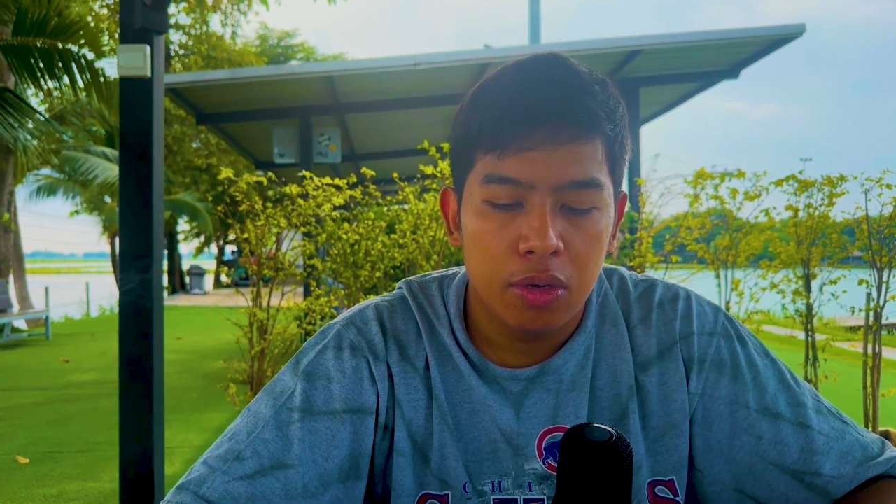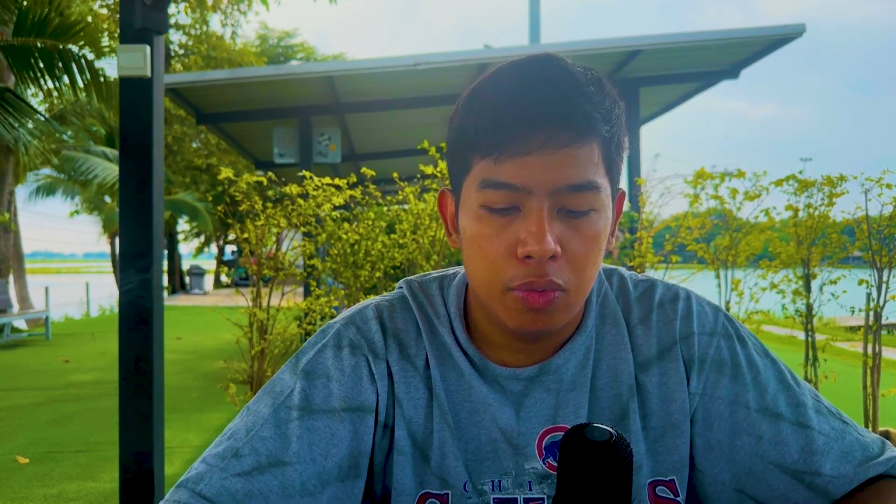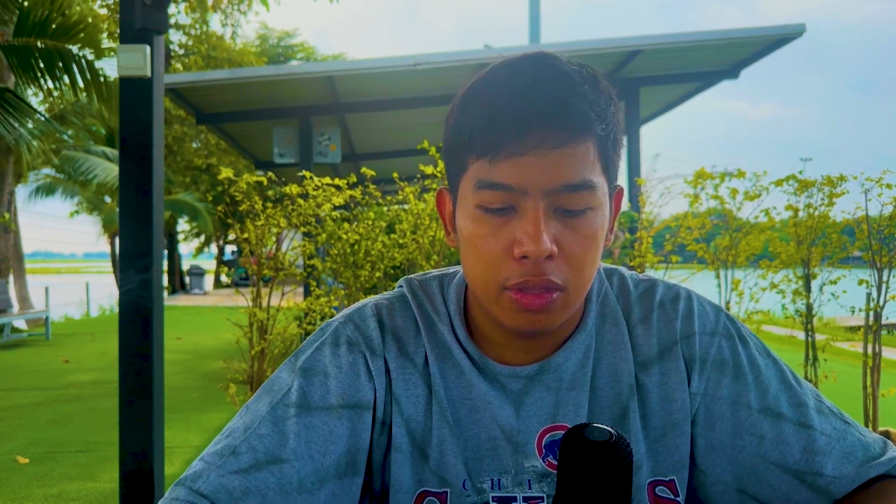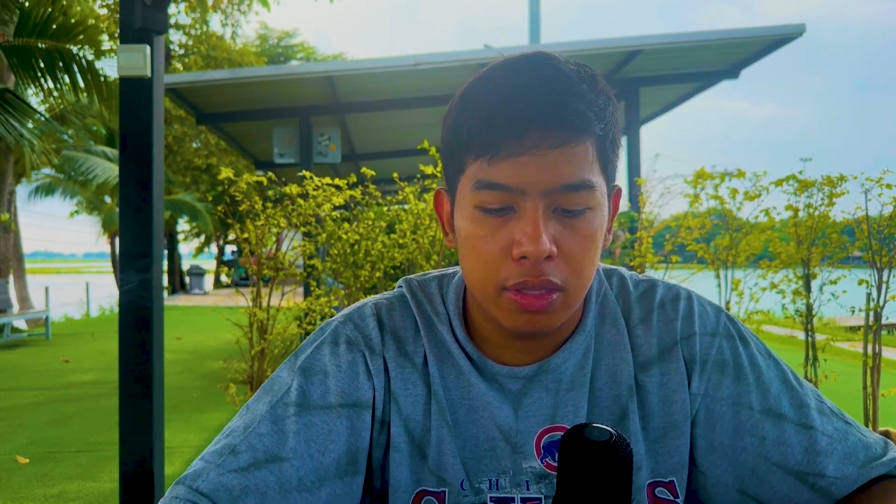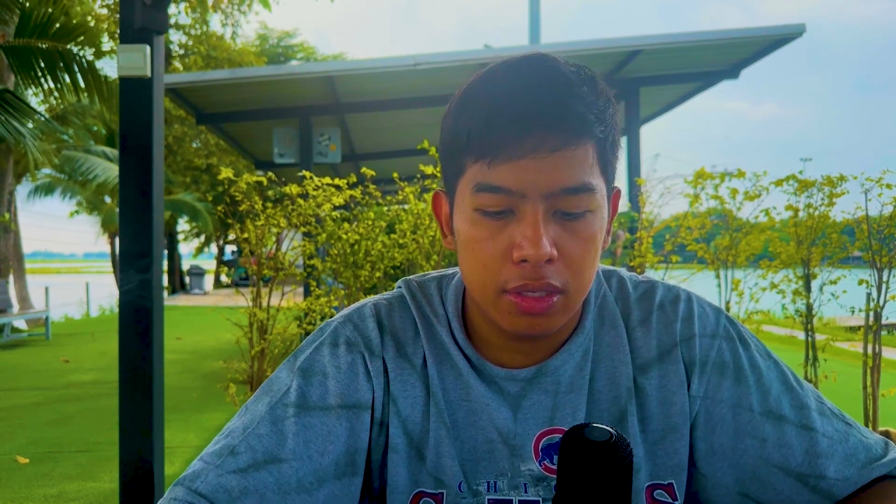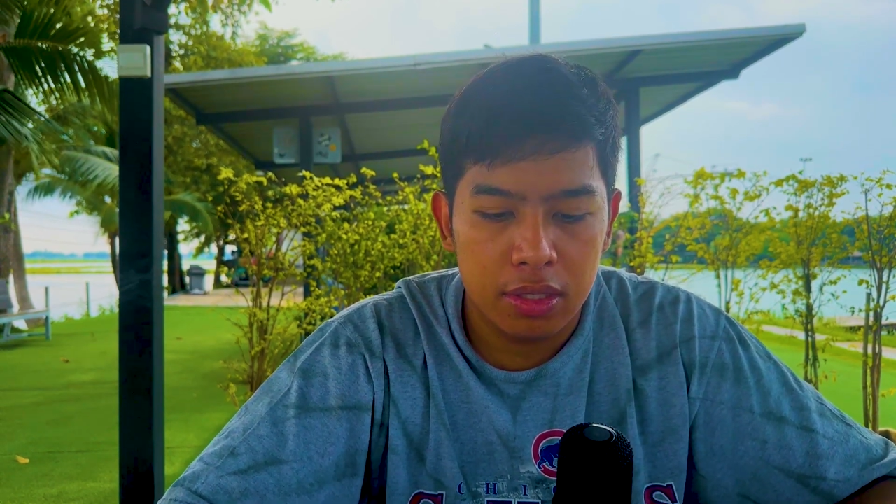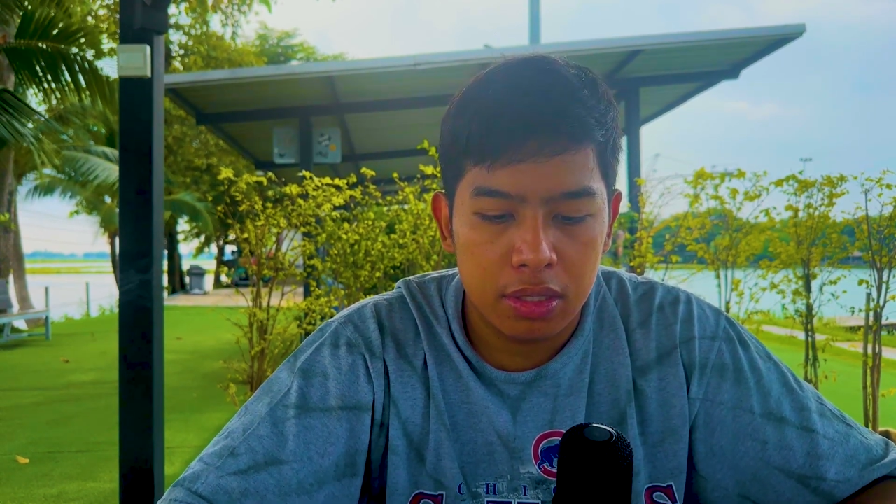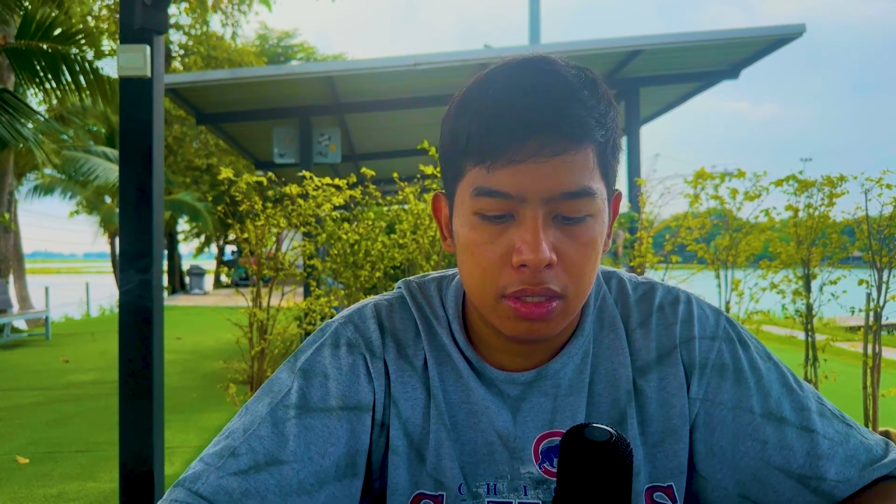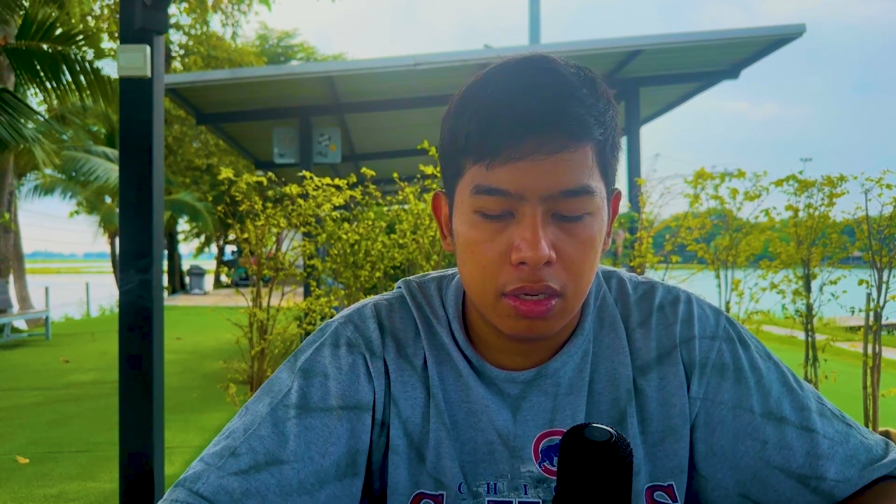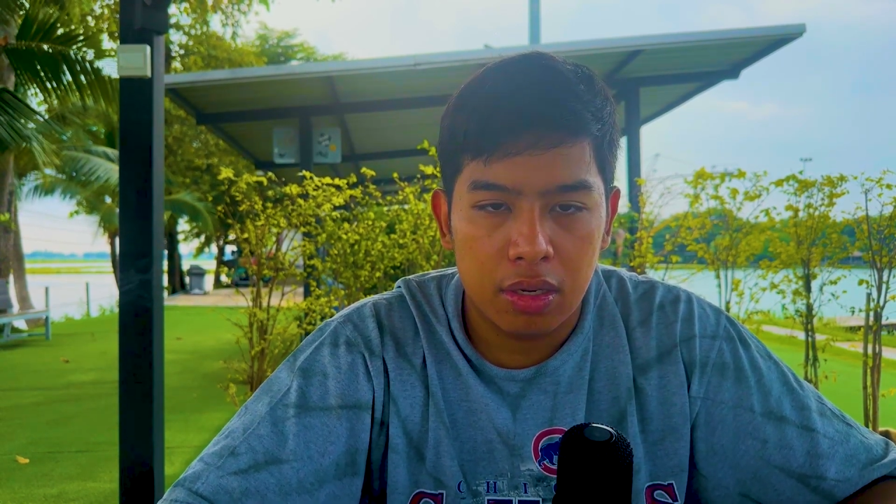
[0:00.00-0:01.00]
with
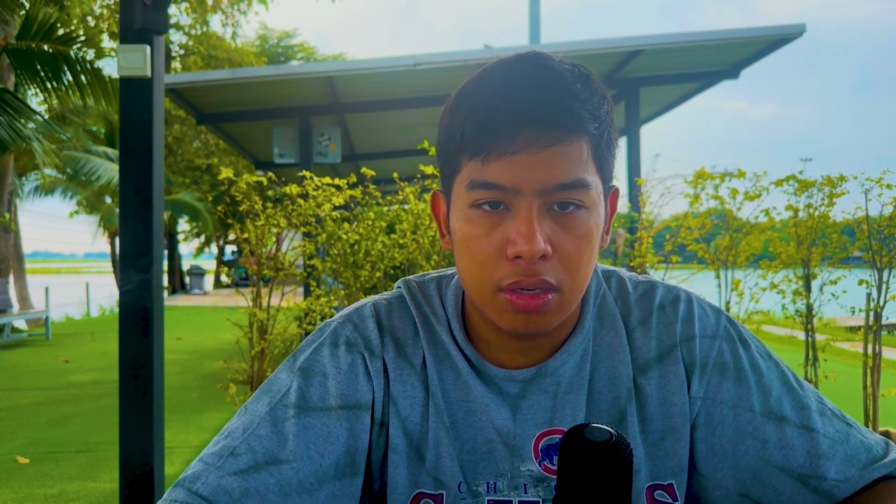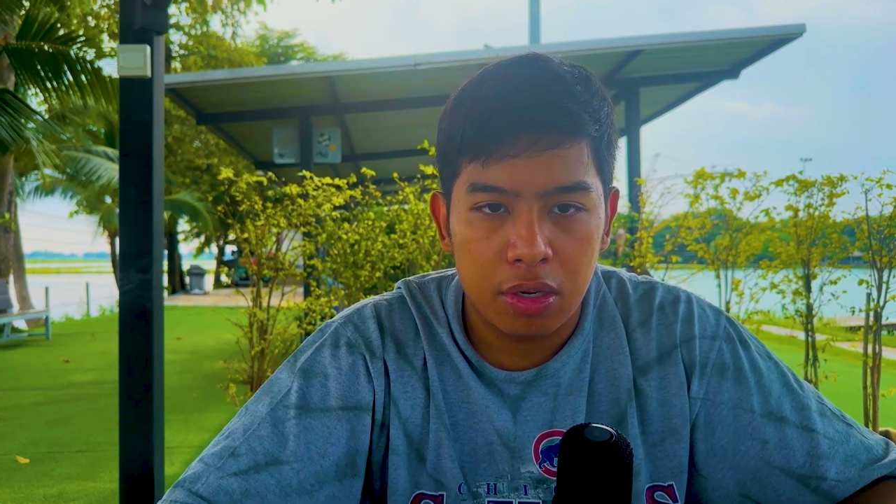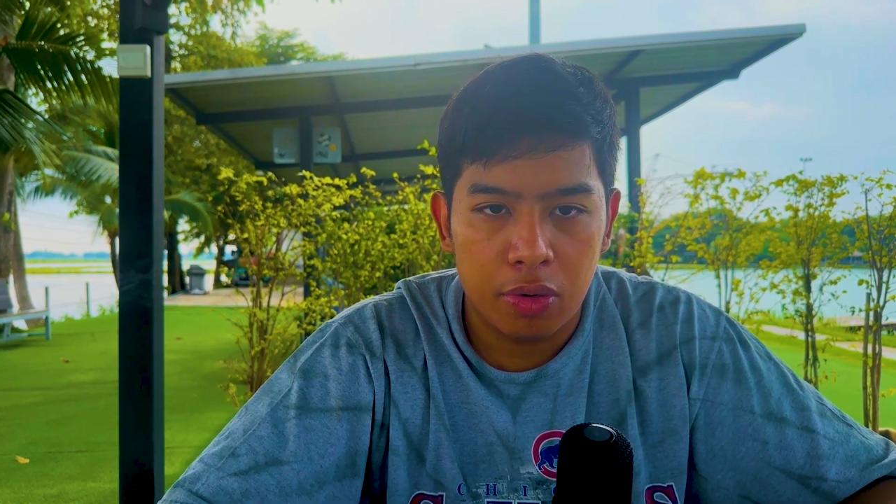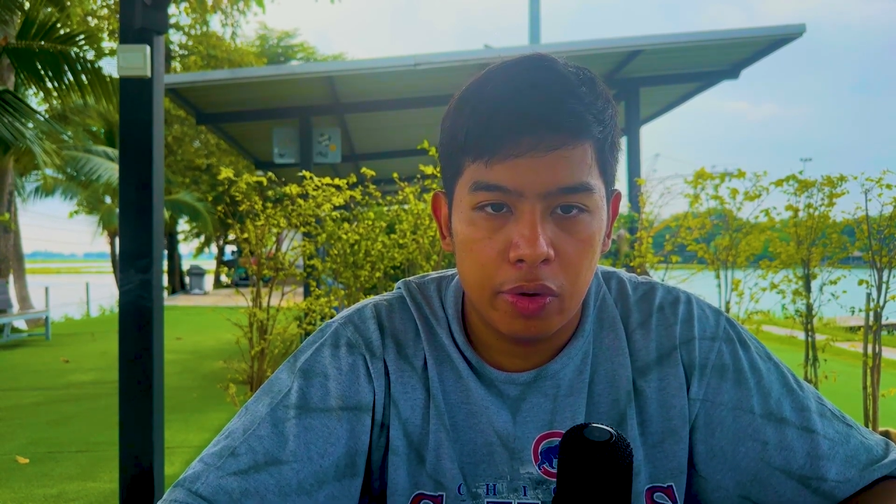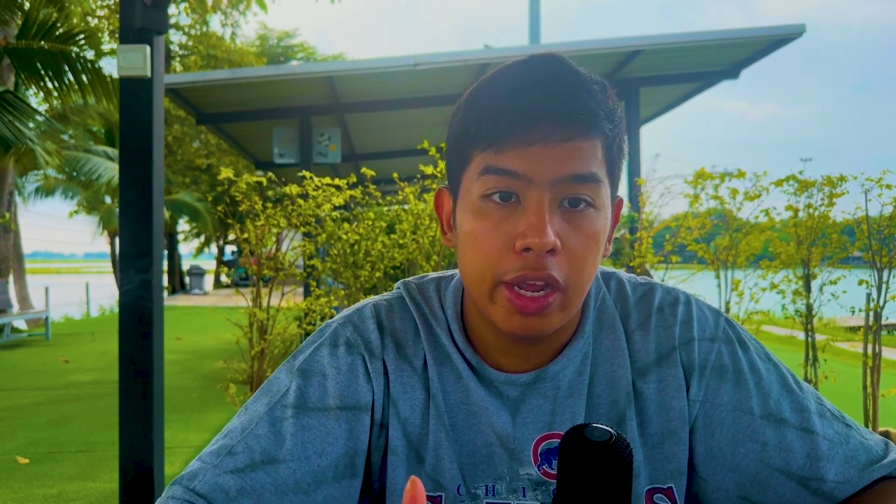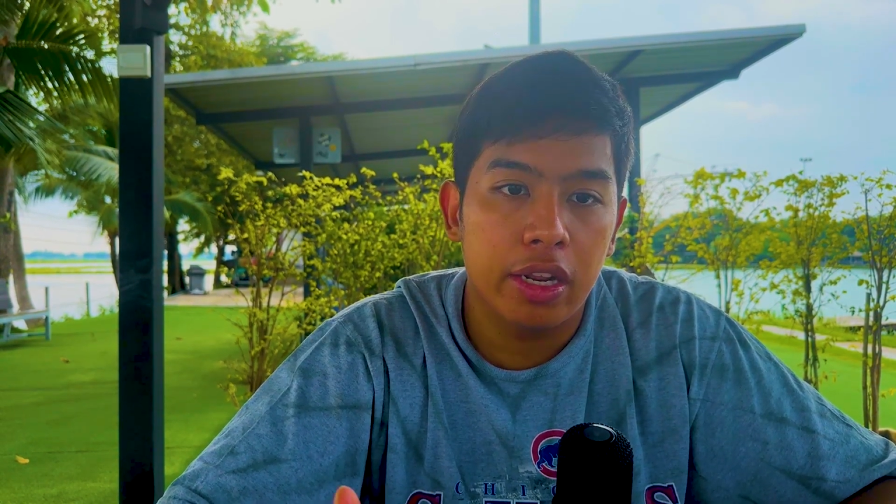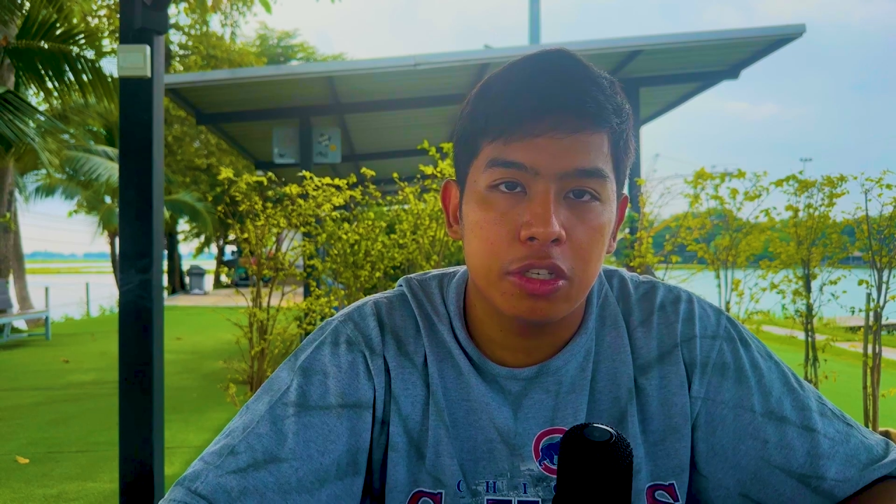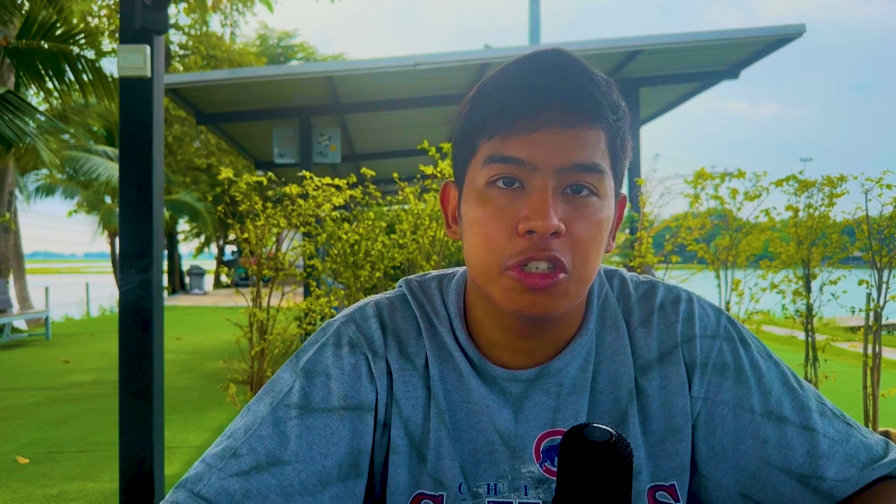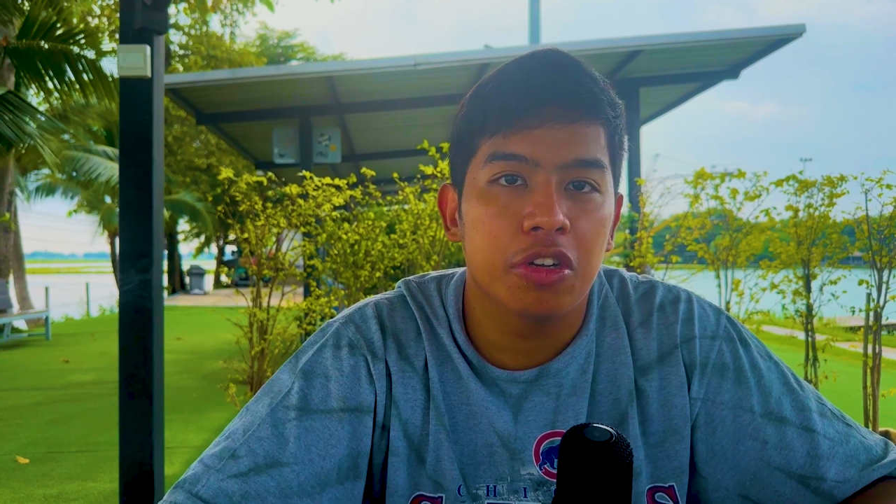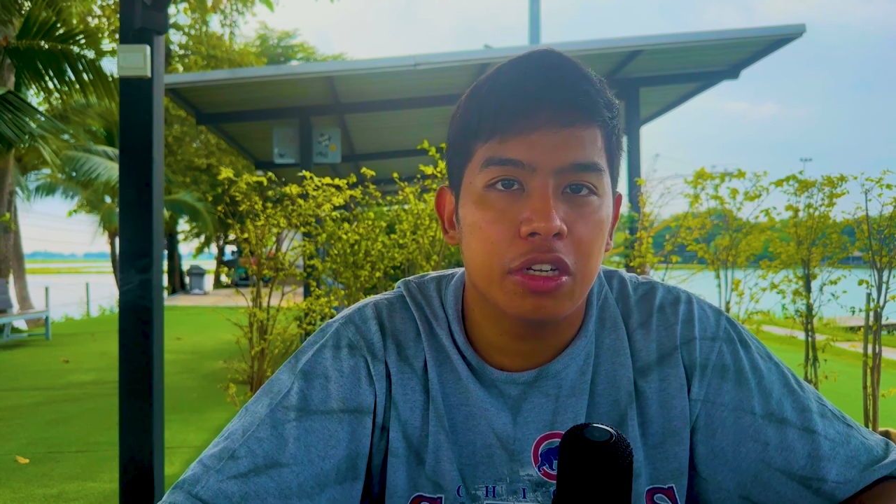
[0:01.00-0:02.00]
this
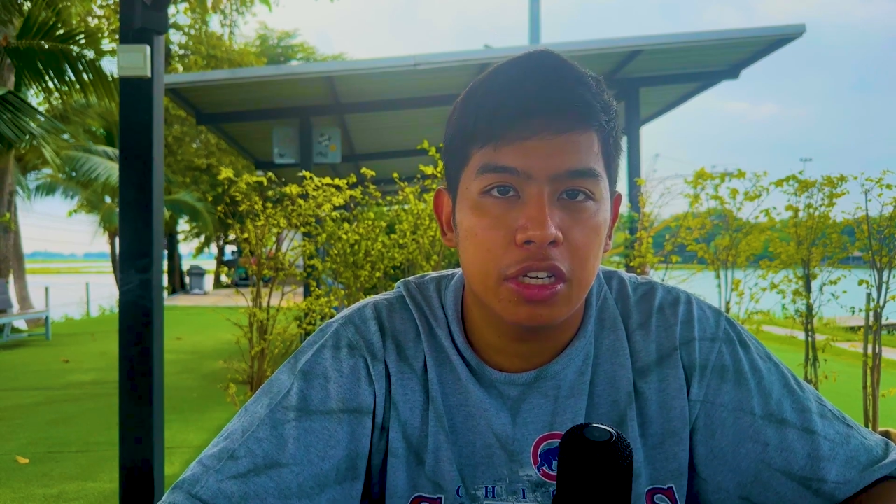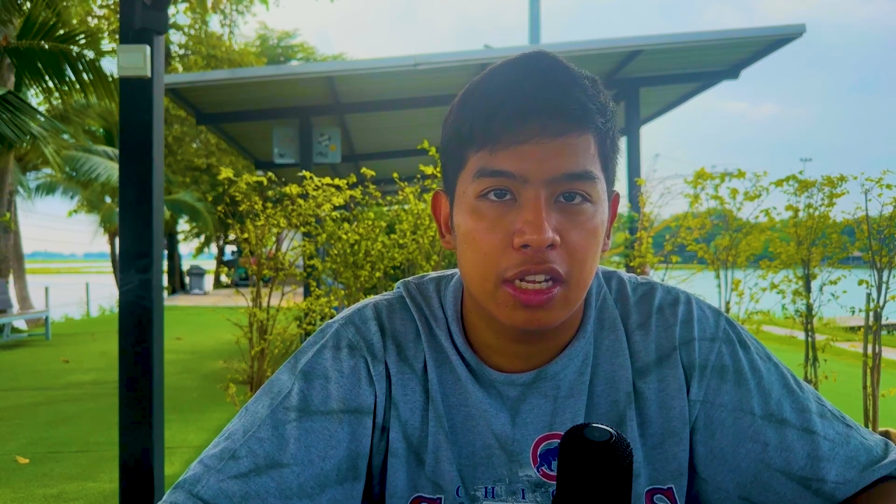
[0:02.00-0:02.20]
creating journey